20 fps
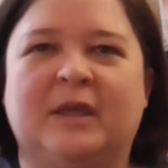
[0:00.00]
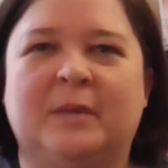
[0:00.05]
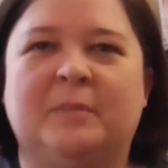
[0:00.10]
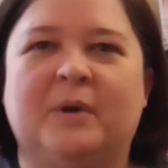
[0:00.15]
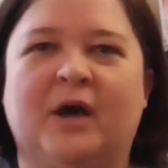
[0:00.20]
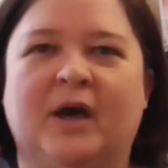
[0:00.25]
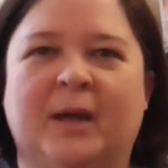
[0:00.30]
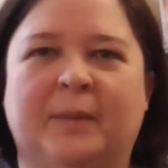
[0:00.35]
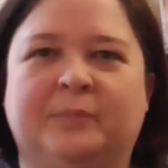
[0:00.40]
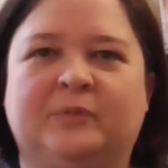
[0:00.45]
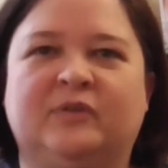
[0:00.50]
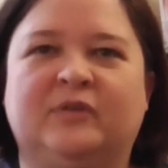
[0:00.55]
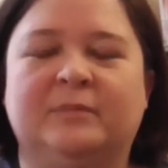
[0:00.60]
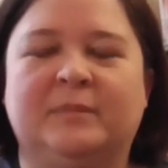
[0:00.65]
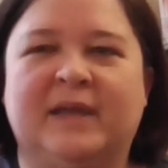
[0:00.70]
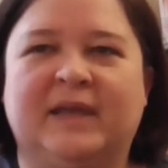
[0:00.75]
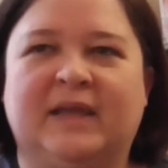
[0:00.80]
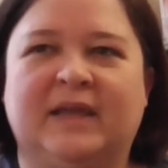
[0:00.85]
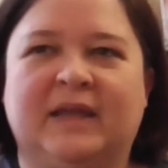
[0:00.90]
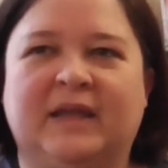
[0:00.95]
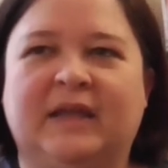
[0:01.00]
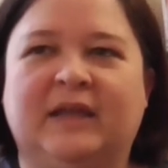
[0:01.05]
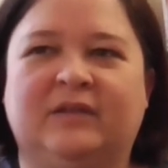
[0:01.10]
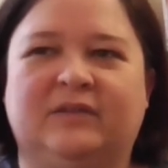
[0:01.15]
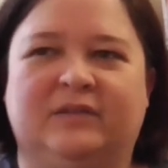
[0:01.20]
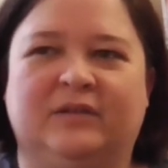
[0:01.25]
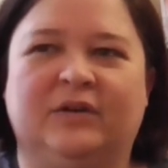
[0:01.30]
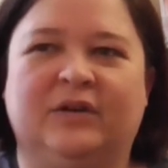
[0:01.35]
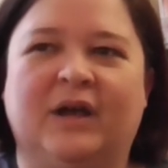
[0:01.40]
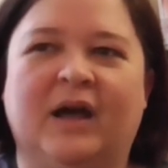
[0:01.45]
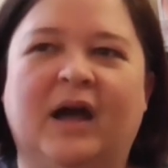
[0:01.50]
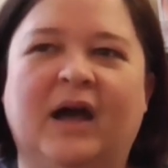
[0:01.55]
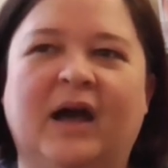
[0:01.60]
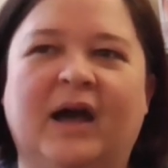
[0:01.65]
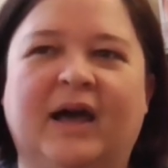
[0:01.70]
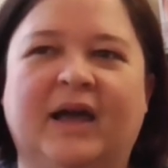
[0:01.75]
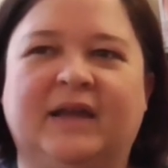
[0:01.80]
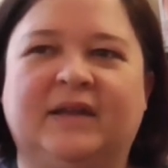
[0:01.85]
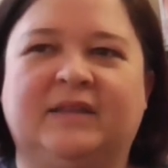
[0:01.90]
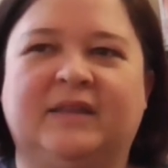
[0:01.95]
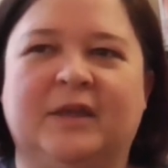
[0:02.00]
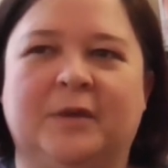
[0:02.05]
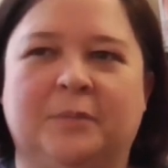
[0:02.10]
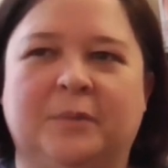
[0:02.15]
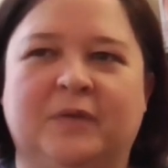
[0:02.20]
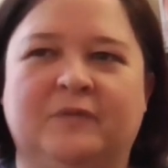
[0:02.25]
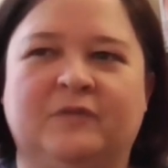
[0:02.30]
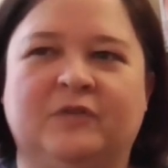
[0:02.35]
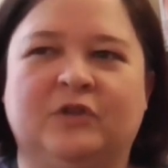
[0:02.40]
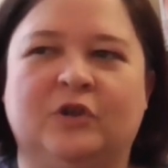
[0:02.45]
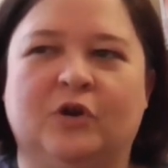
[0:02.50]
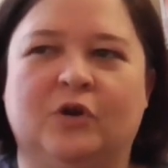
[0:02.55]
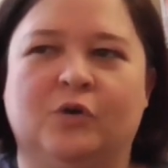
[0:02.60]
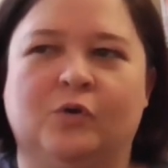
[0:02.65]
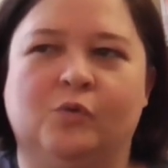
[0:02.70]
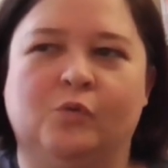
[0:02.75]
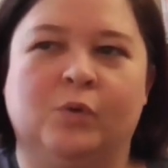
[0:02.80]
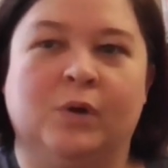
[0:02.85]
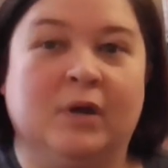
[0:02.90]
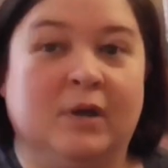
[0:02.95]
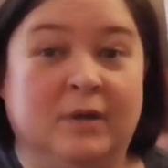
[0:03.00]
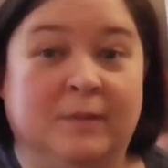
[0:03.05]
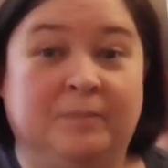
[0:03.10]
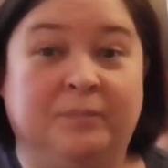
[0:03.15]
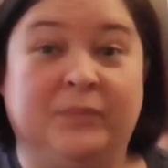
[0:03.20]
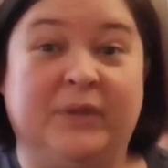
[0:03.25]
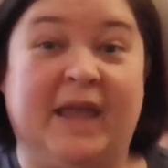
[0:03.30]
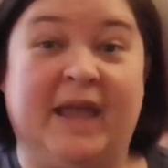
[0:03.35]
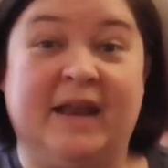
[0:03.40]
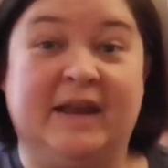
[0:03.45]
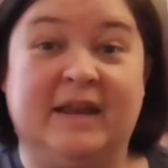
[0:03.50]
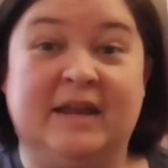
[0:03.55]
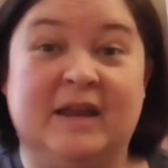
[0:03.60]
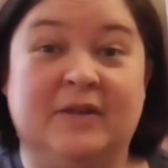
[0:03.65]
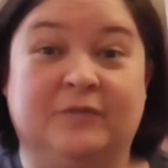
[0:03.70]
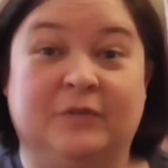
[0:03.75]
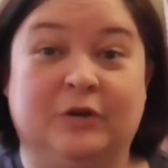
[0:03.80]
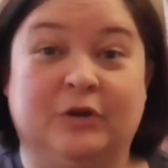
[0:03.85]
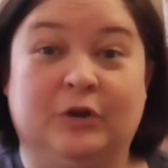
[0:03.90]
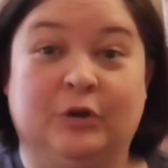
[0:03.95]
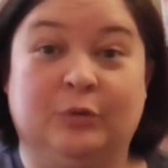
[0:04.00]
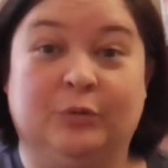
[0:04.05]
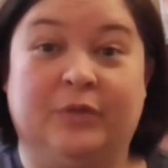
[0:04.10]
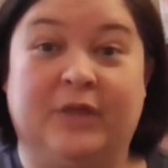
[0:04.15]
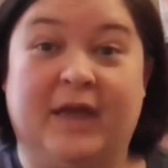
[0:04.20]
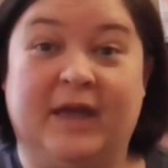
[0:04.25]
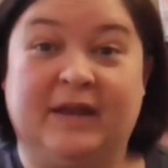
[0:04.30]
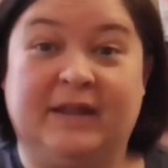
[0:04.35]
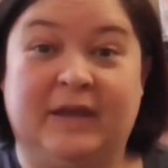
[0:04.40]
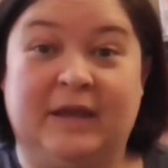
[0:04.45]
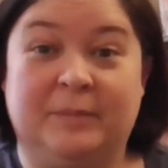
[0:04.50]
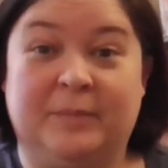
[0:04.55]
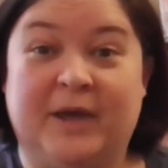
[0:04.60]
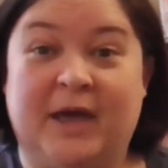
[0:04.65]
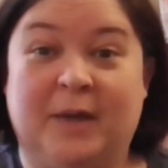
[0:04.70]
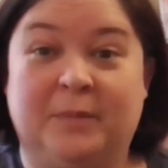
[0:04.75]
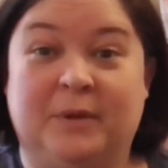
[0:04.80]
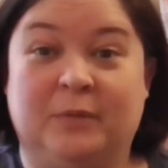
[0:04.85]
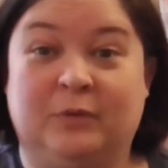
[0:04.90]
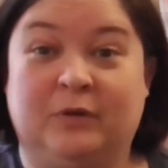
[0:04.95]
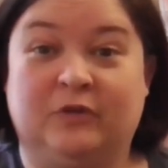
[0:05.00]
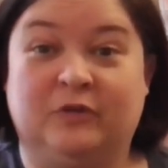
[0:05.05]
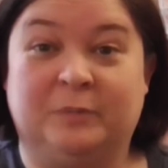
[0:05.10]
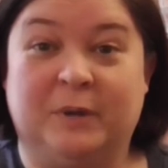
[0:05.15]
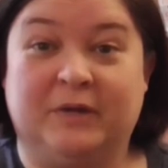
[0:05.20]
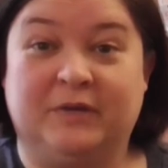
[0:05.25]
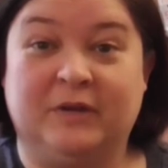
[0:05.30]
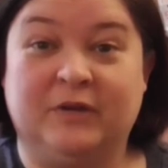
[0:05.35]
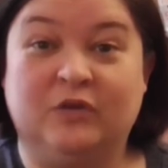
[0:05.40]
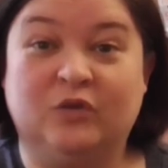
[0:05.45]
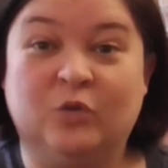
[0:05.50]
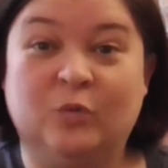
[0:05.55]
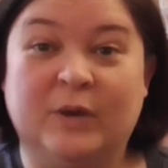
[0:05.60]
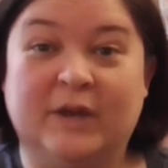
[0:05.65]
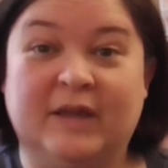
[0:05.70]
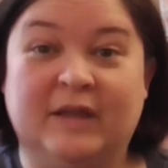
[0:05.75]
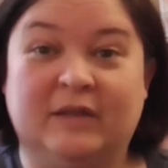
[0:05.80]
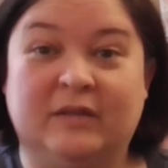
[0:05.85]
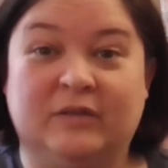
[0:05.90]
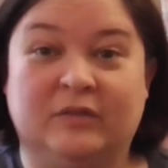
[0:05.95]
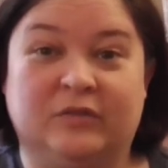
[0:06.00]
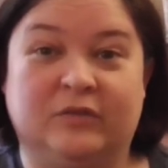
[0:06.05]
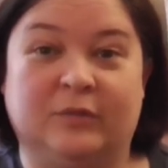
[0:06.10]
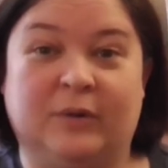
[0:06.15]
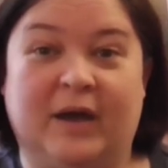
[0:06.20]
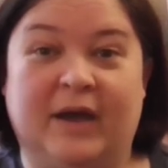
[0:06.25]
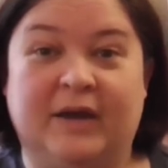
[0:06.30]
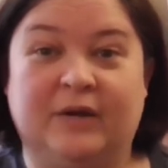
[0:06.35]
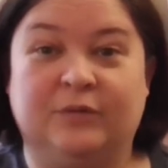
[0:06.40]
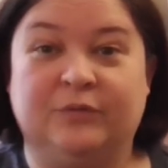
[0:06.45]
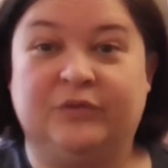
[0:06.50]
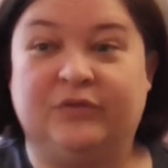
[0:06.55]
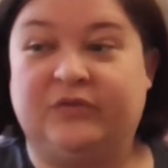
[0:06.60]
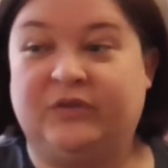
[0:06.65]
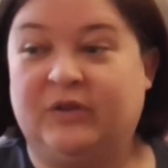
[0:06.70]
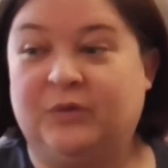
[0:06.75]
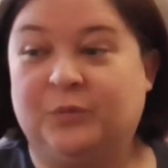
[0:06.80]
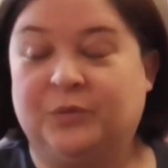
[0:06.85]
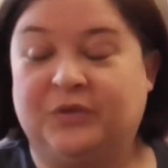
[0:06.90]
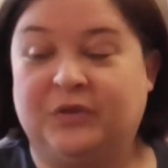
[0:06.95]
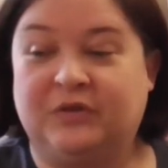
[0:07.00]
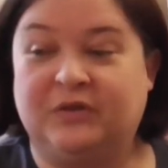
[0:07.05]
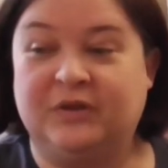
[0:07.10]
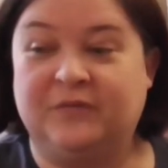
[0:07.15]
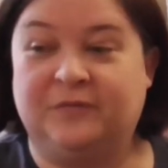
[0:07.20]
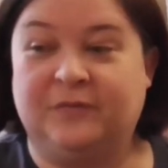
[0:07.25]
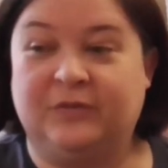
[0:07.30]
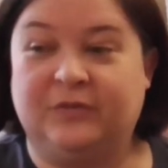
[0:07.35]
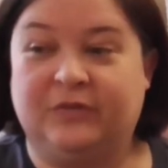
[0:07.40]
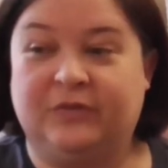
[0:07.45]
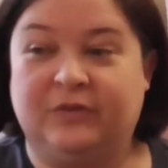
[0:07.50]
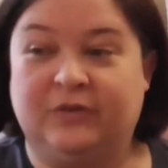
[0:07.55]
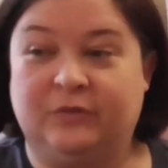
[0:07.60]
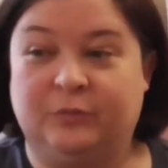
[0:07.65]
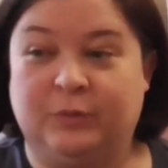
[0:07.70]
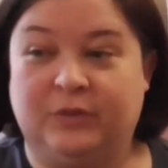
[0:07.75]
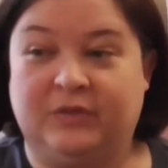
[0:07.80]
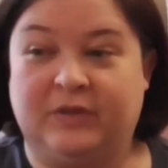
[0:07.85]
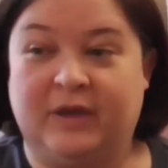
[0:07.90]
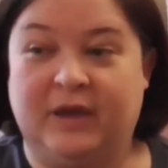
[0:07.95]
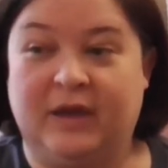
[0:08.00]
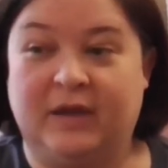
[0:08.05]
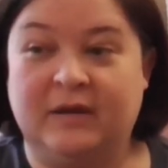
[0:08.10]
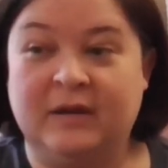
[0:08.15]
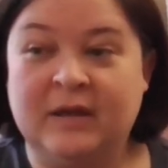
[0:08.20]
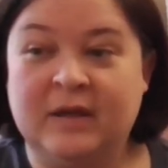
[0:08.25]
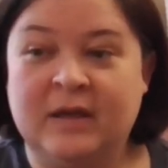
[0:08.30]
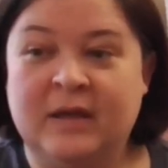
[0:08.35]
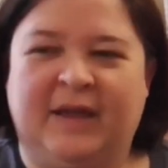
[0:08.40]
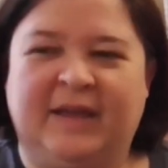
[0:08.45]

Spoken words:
them up to make it easier to hide them, even though Annie never knew that he and Padme were expecting twins, so I don't see what the difference is with that.